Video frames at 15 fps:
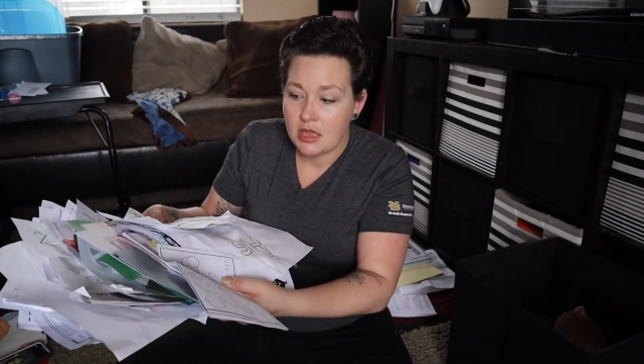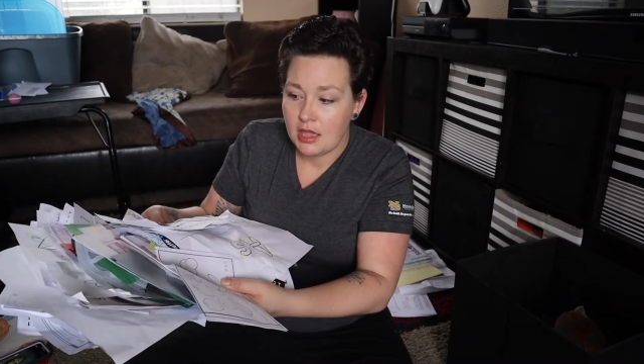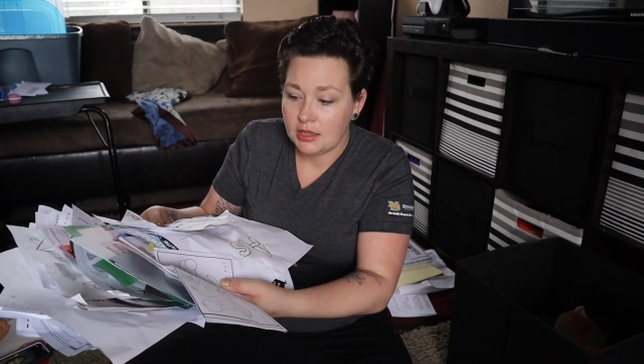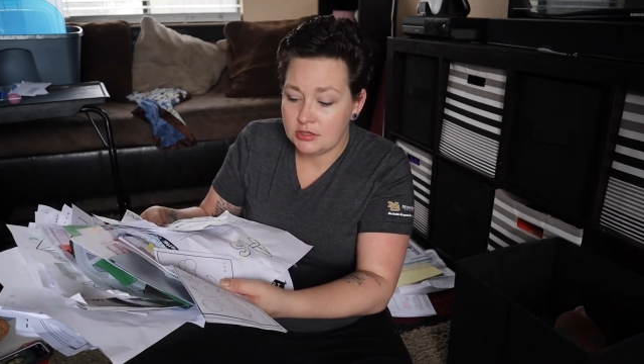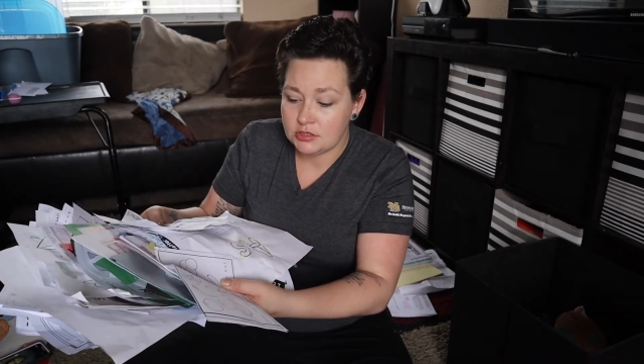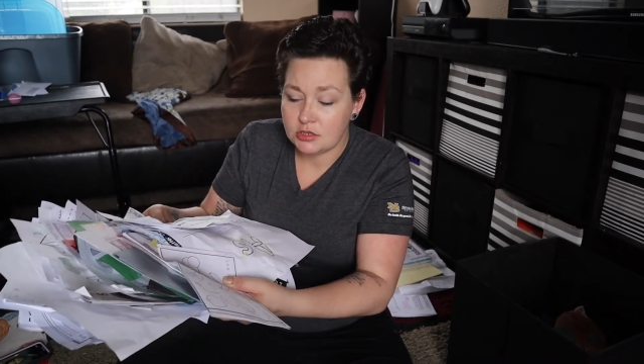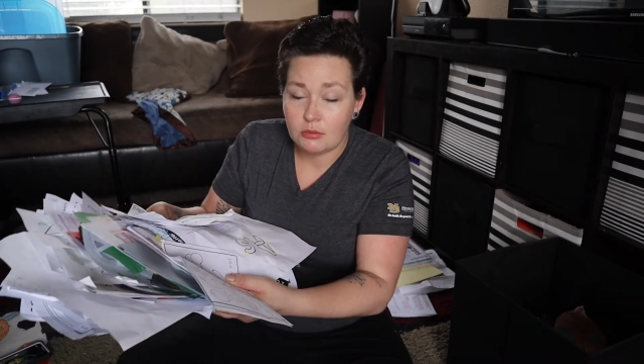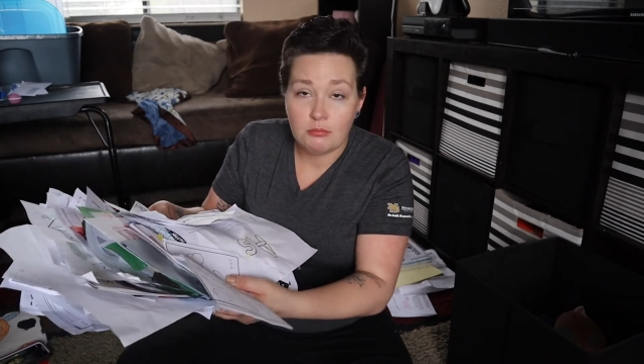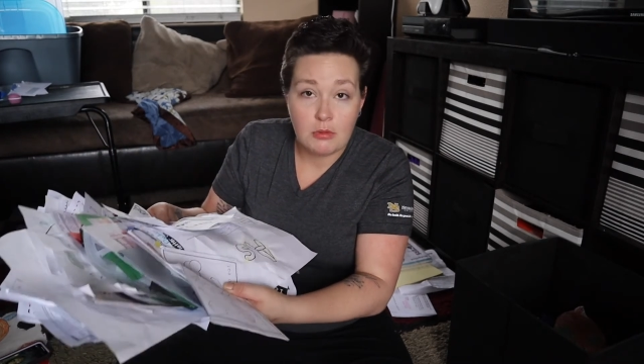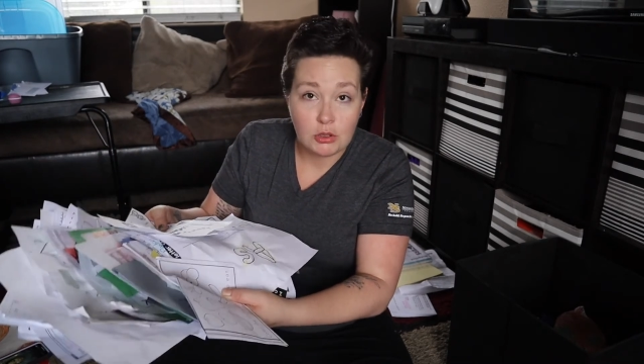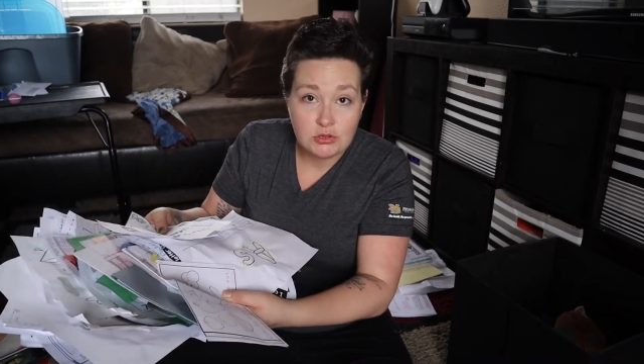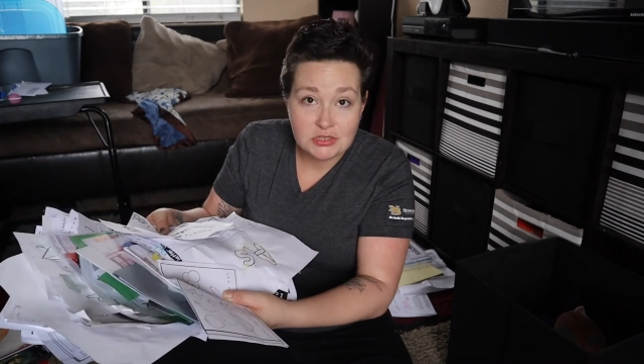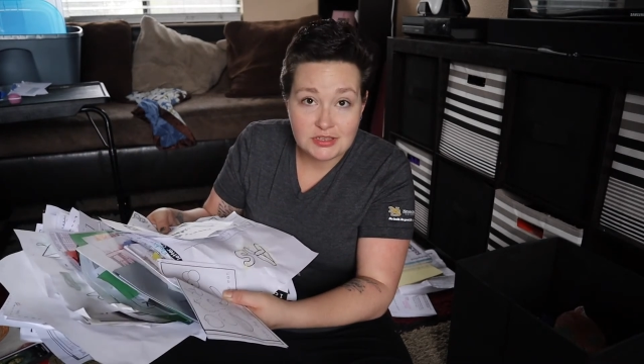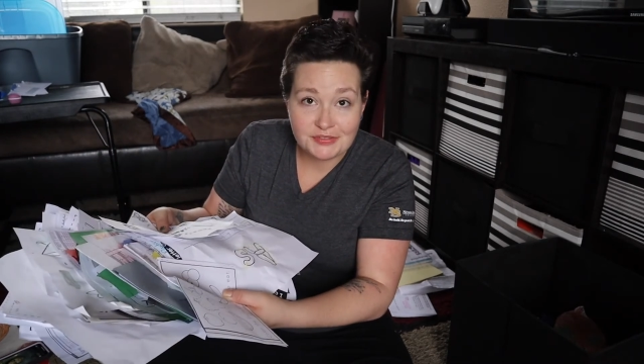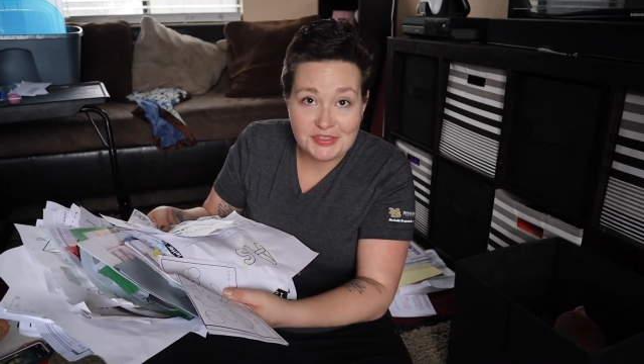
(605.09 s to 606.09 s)
and so
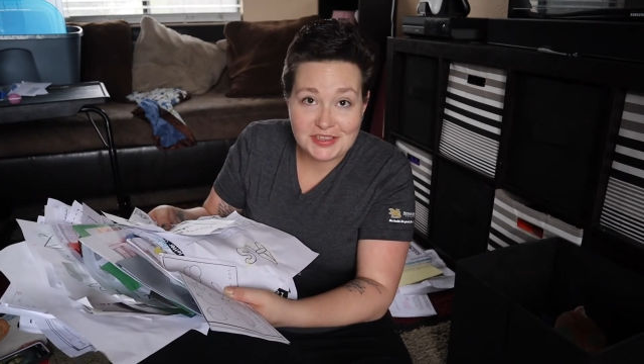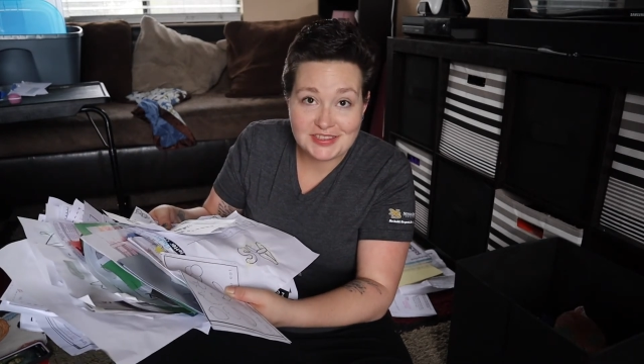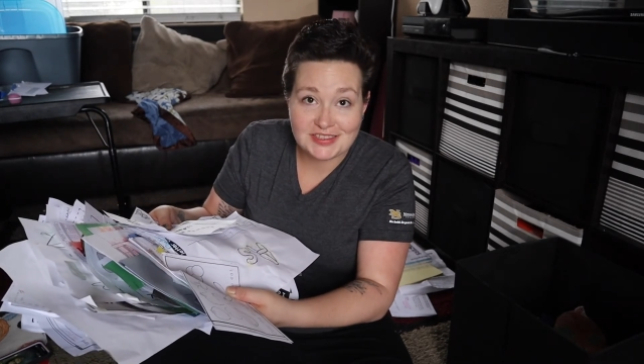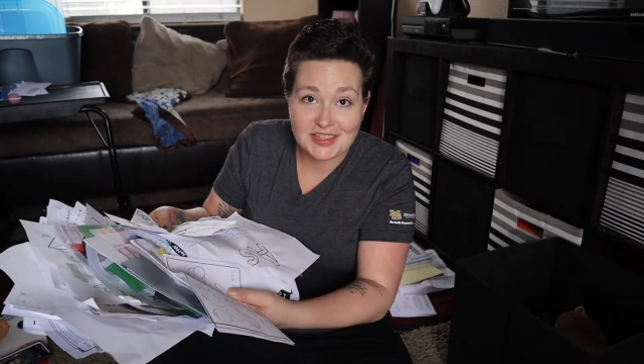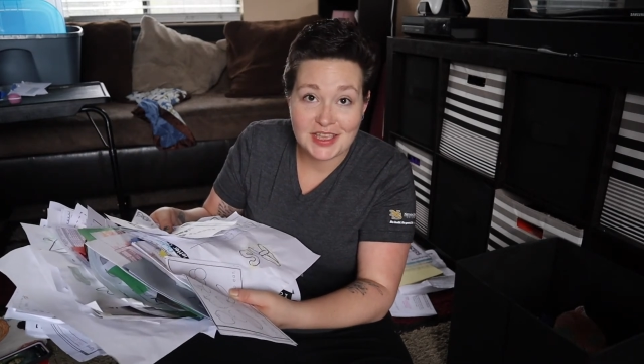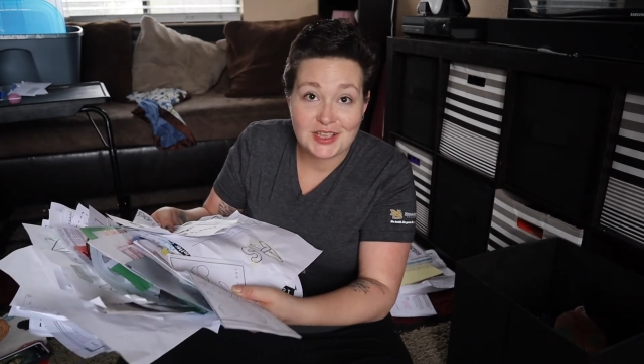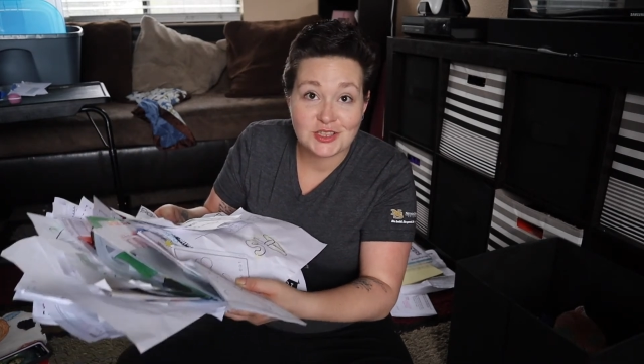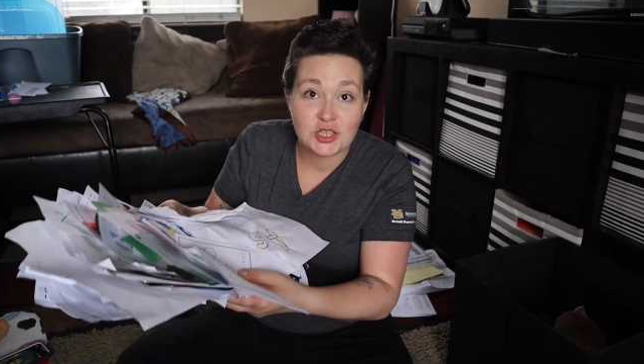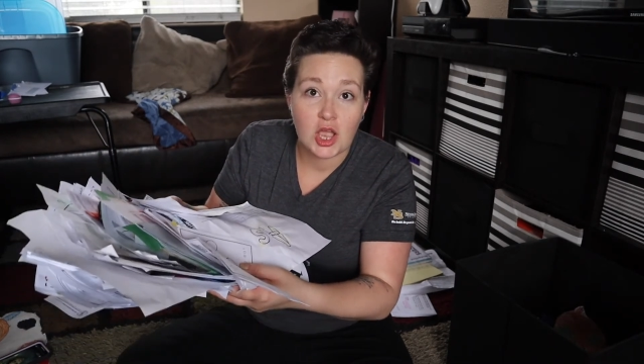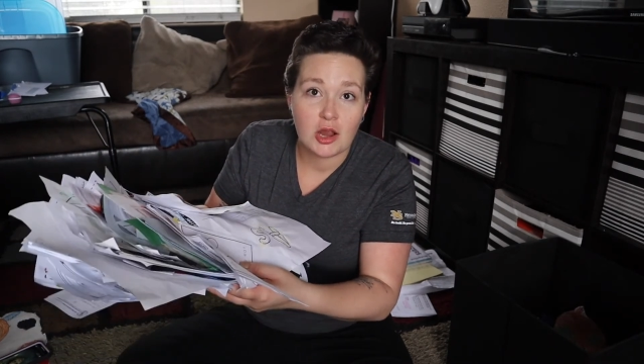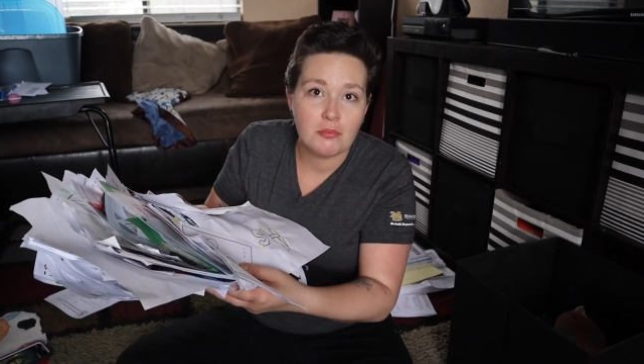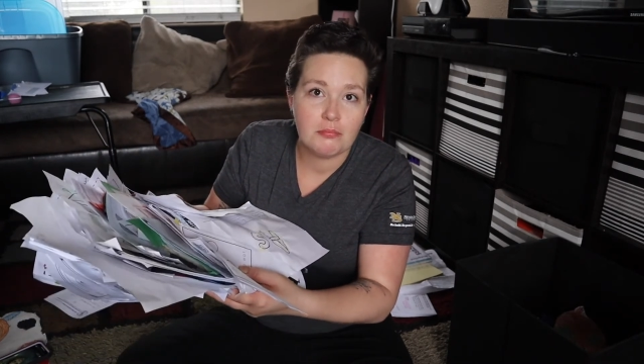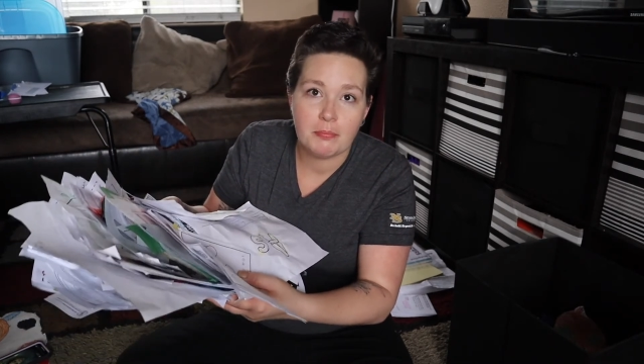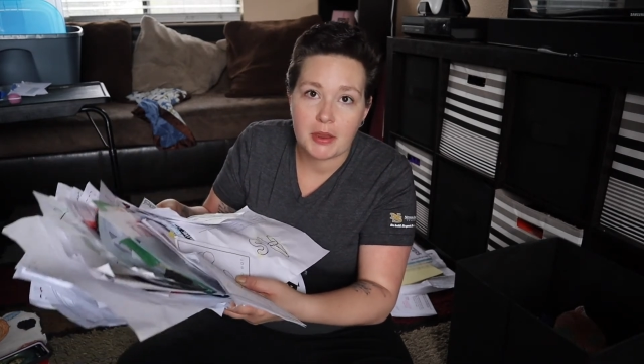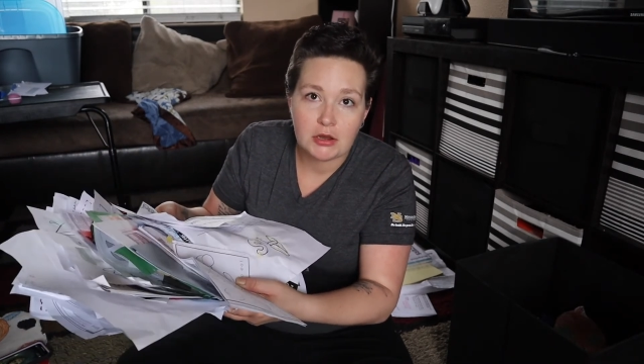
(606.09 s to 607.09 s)
most of these things are
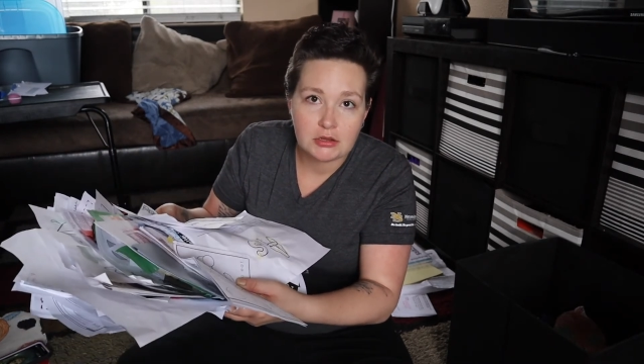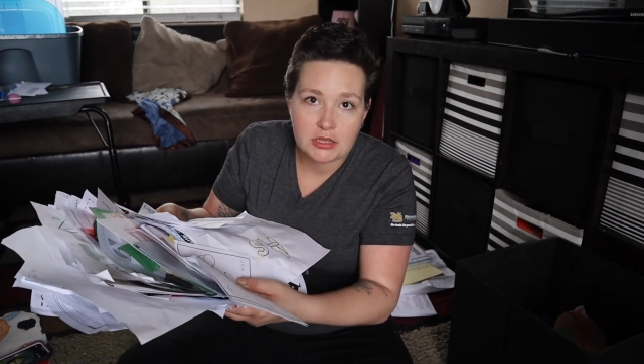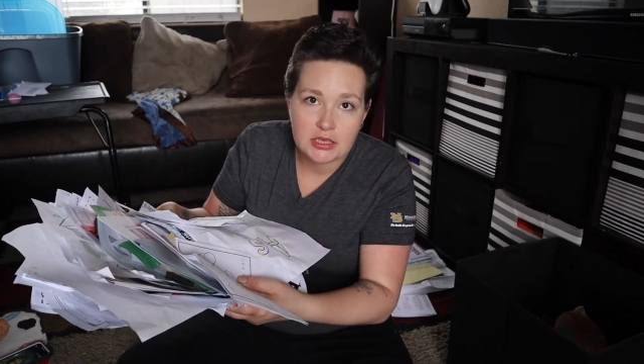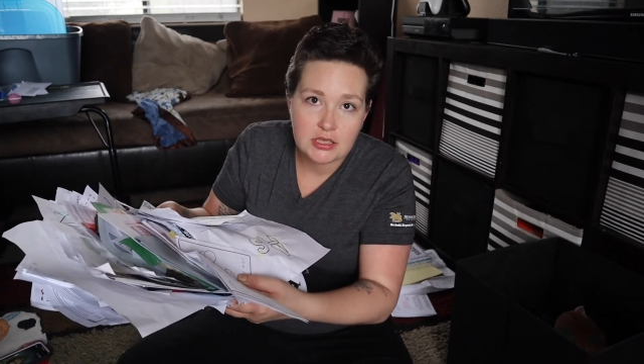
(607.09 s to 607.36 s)
barely